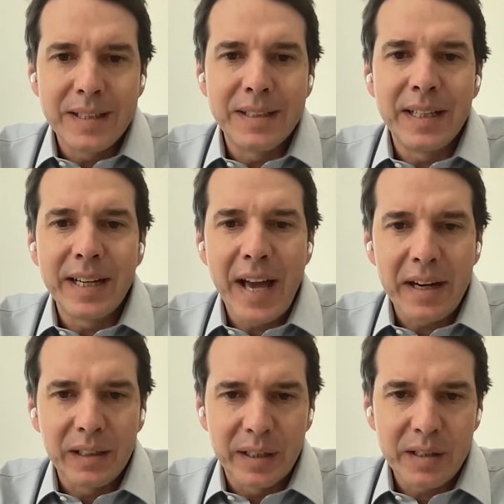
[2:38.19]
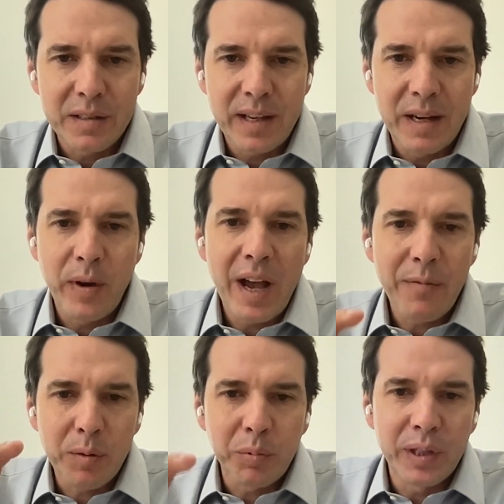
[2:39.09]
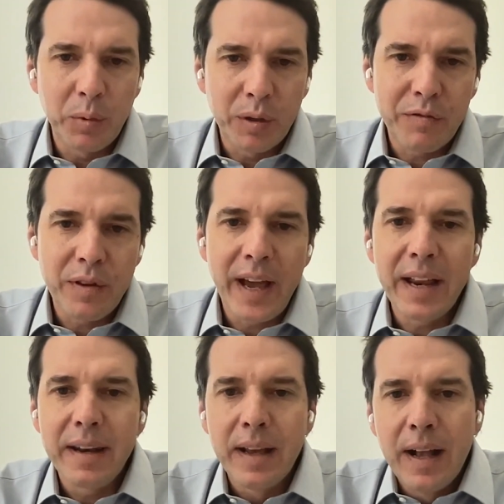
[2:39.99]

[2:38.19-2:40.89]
and data analytics, and we have our playbook for that.